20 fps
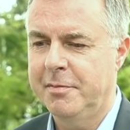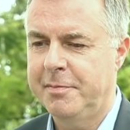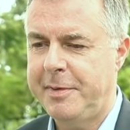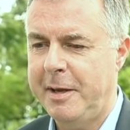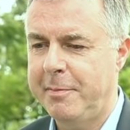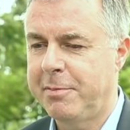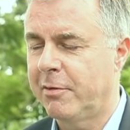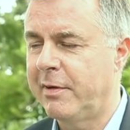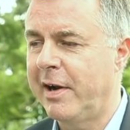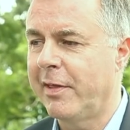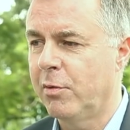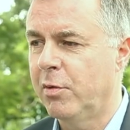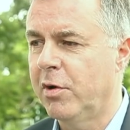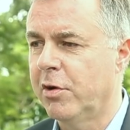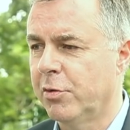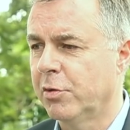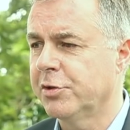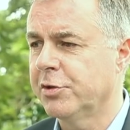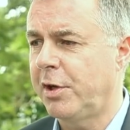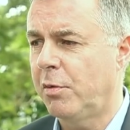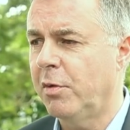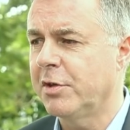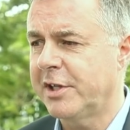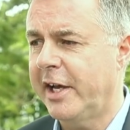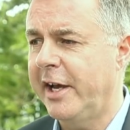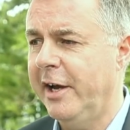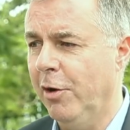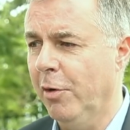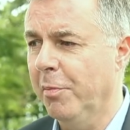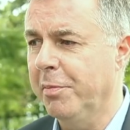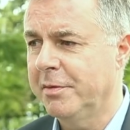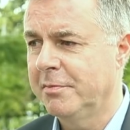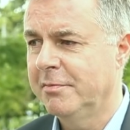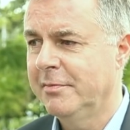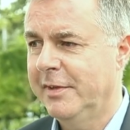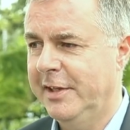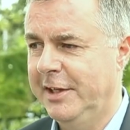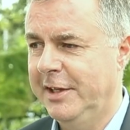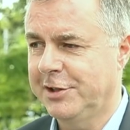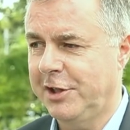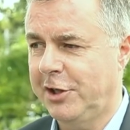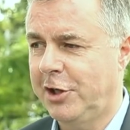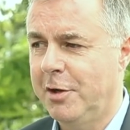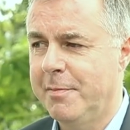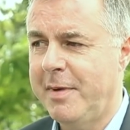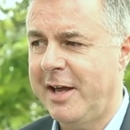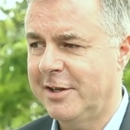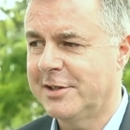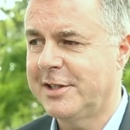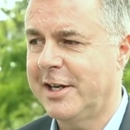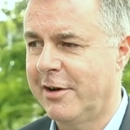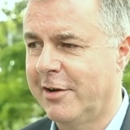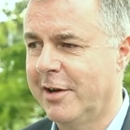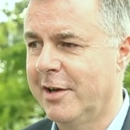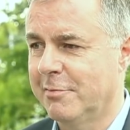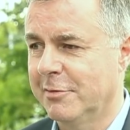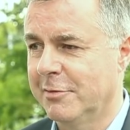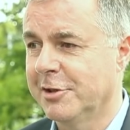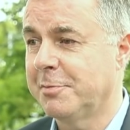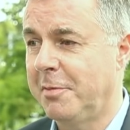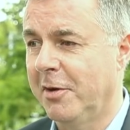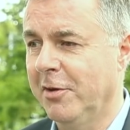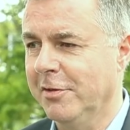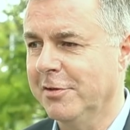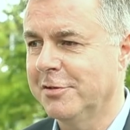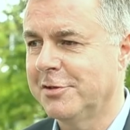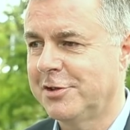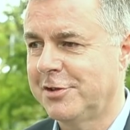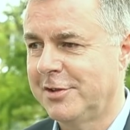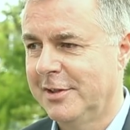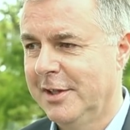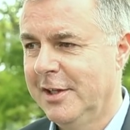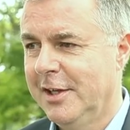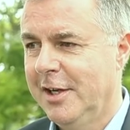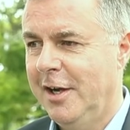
people around the world also want to help. It's a humanitarian response.